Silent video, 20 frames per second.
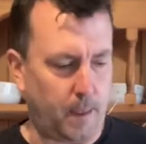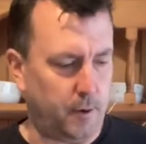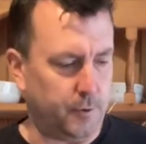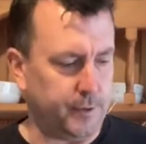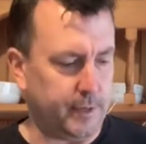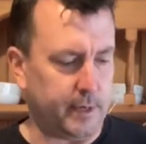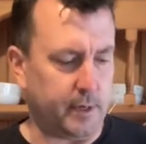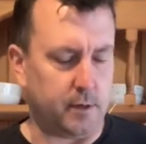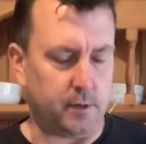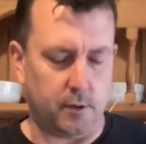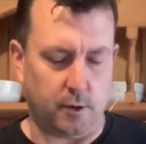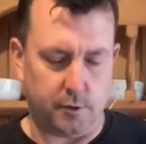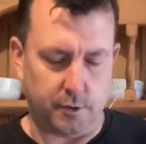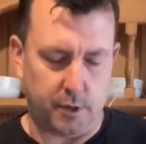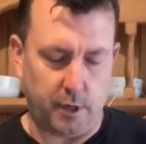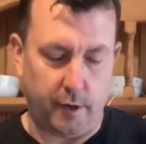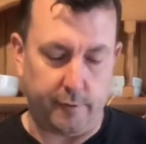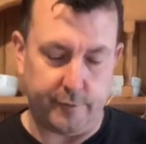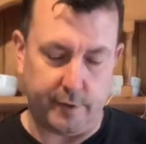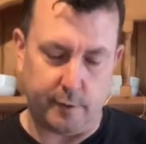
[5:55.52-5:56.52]
I
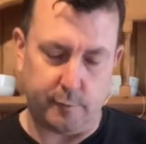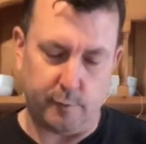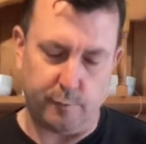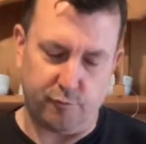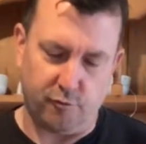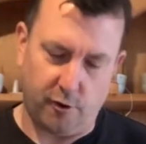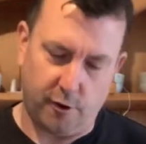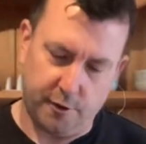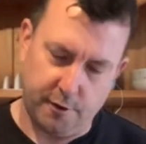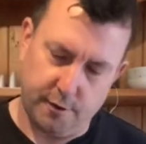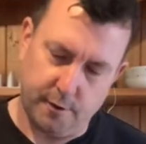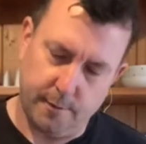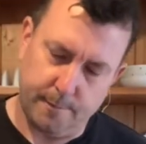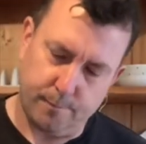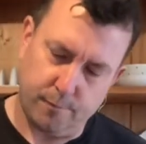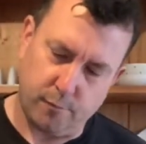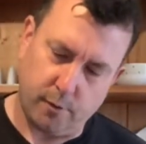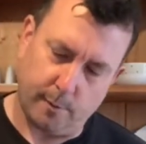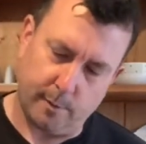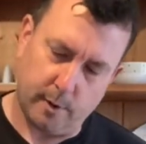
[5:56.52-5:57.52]
covered it with brine,
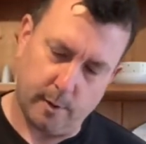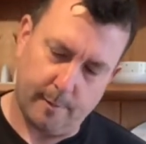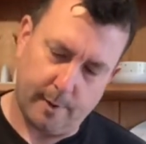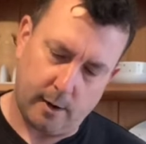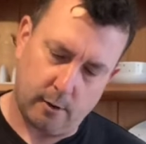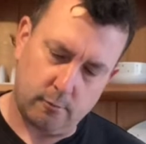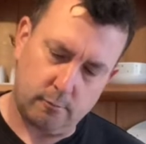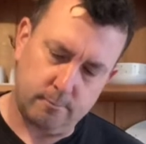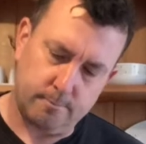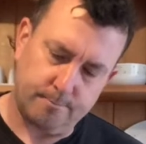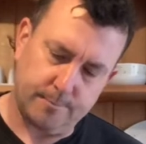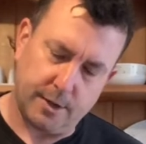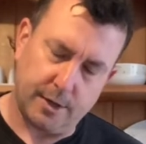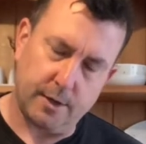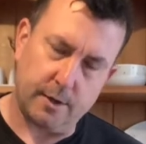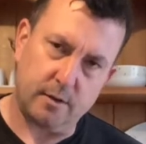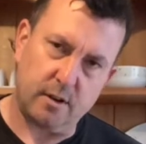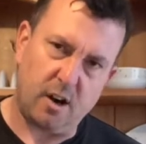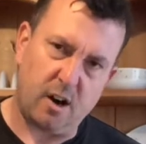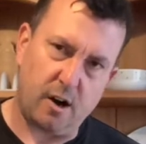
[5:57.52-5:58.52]
probably about
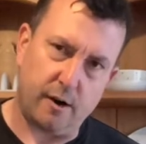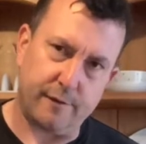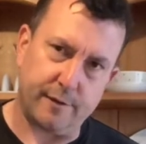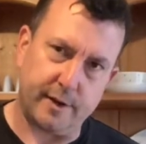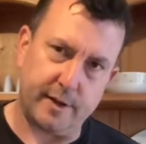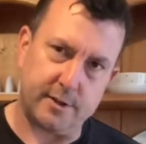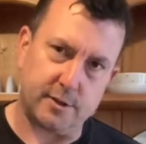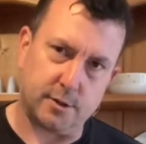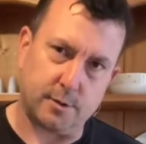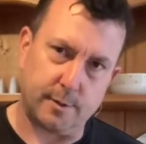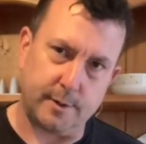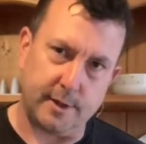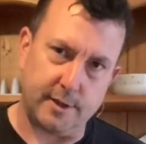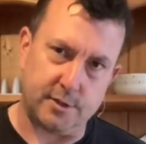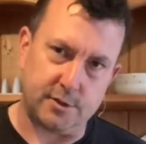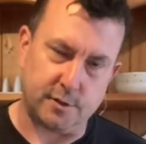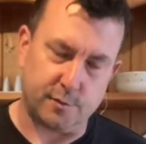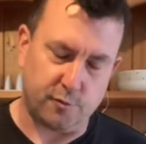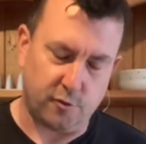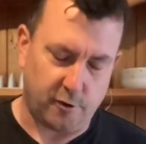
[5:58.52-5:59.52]
½ inch to 1
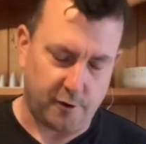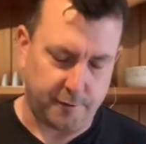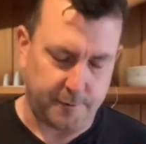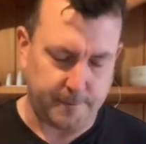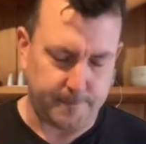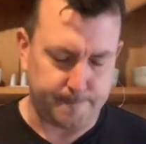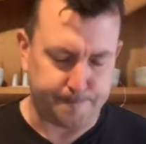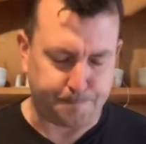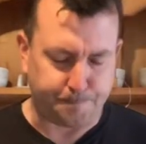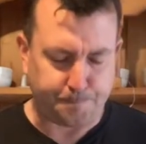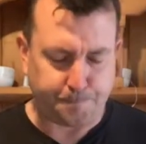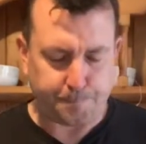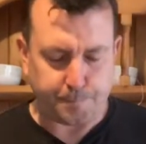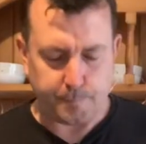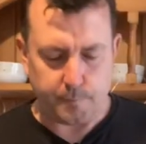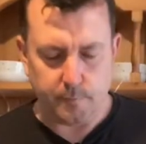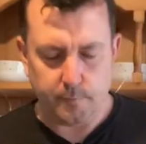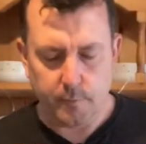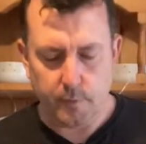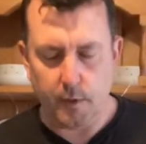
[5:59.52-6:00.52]
inch of brine.
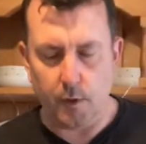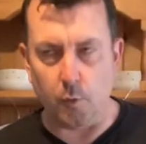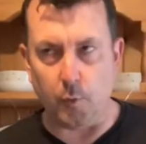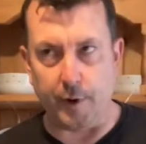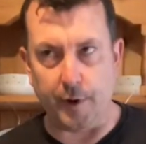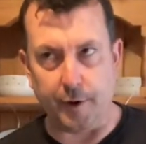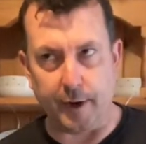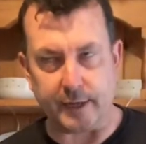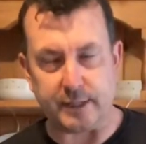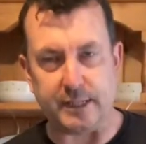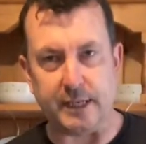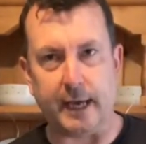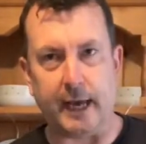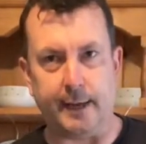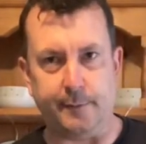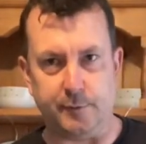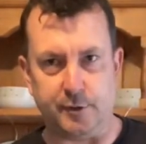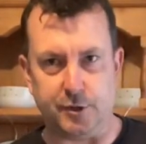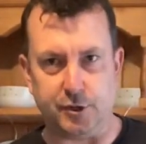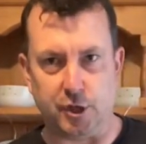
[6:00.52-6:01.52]
When I actually
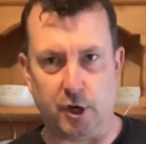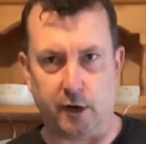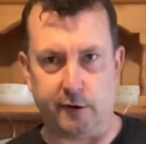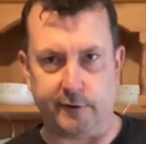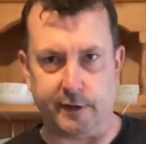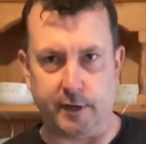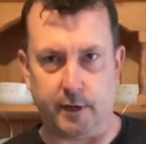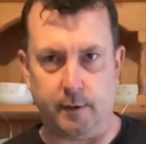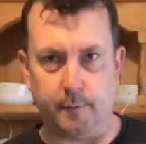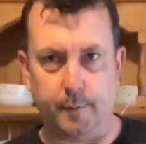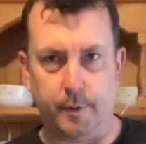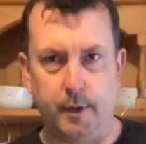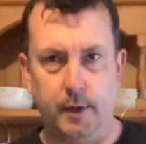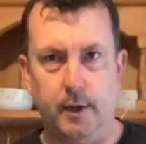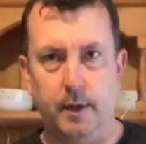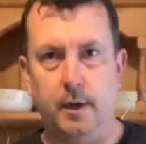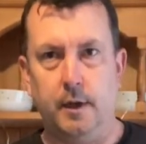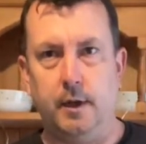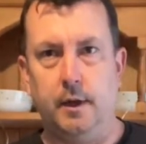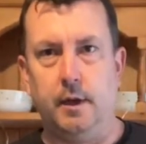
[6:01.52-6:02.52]
came to jar it up,
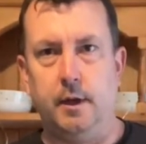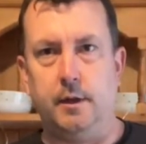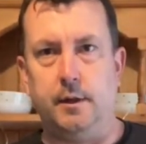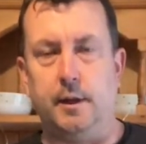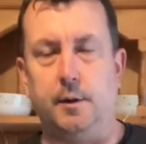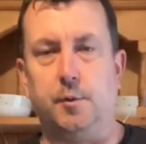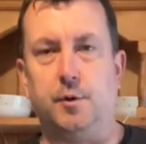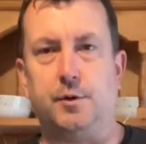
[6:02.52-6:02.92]
there